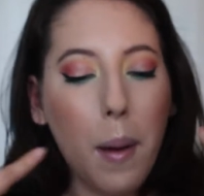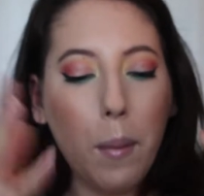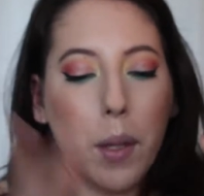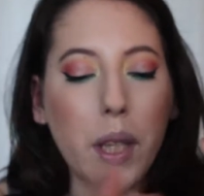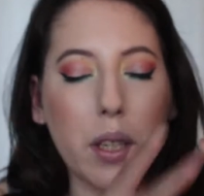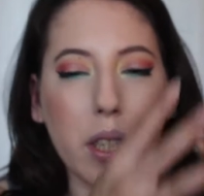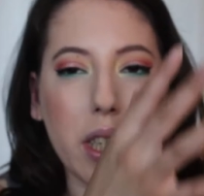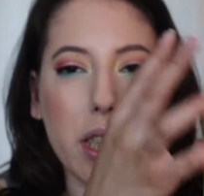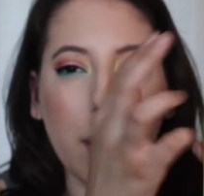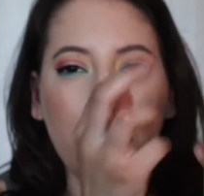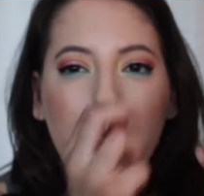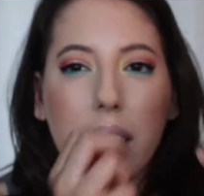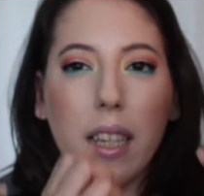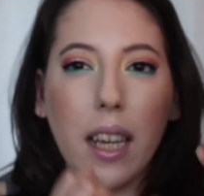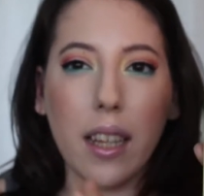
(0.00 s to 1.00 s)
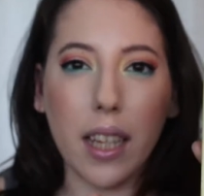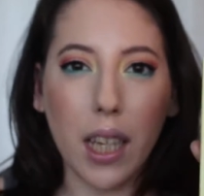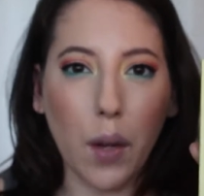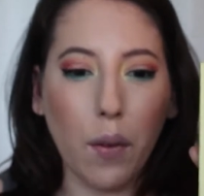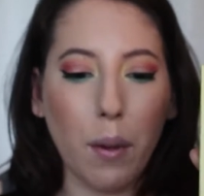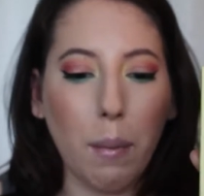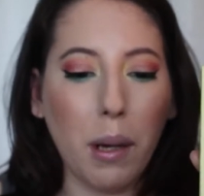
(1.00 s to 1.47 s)
but there's just something slightly
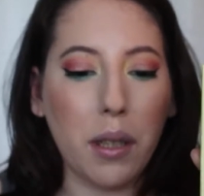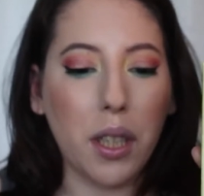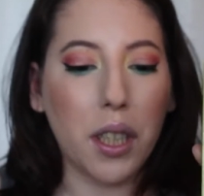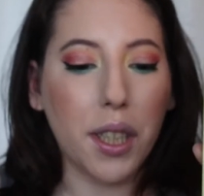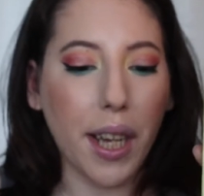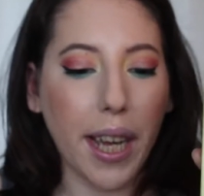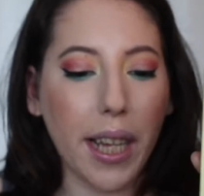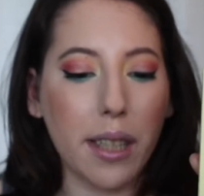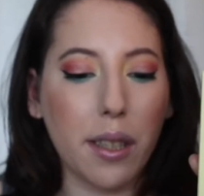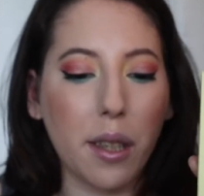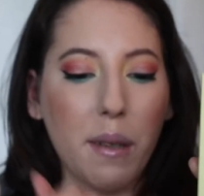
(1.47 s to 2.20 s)
different about the shades.